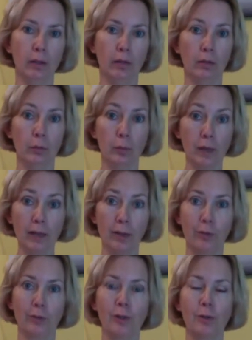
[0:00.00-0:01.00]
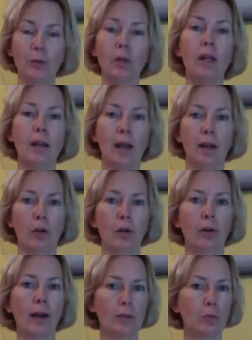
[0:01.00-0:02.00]
read through and
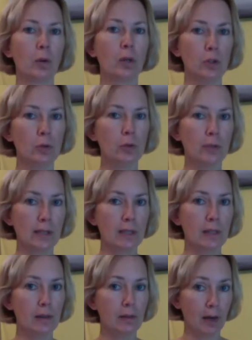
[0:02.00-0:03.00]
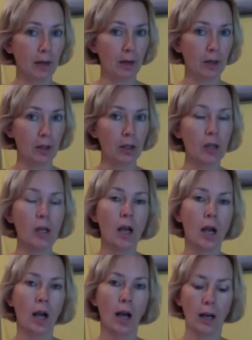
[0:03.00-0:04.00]
correct what you see there,
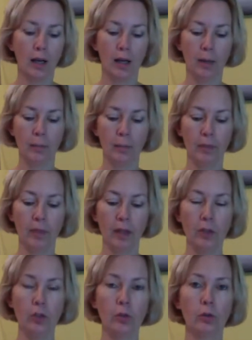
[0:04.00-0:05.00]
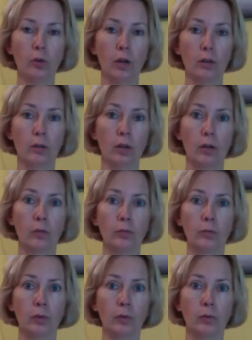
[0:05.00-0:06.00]
then you are
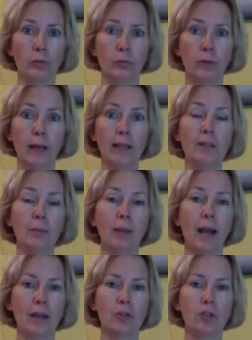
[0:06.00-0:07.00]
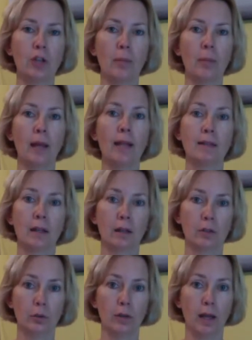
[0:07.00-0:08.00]
ready to package it up and send it
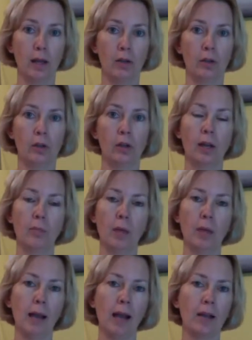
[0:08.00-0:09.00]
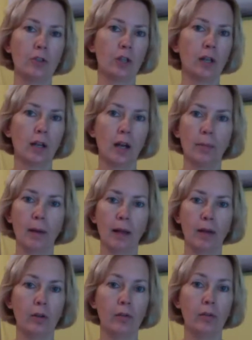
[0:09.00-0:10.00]
to an editor. And by packaging it up, I
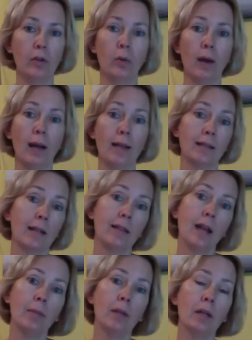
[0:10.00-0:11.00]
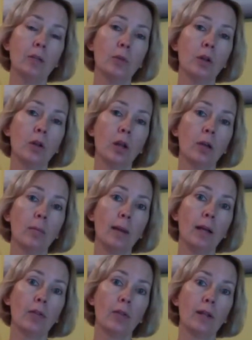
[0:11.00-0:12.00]
don't even know why I said that, because we no longer
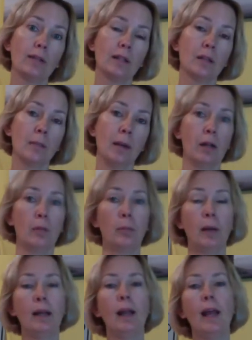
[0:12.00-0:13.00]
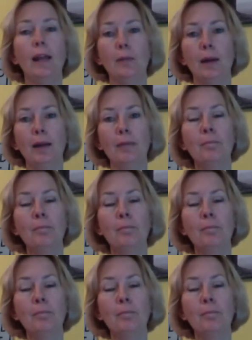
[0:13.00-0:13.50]
mail things in the mail. But anyway,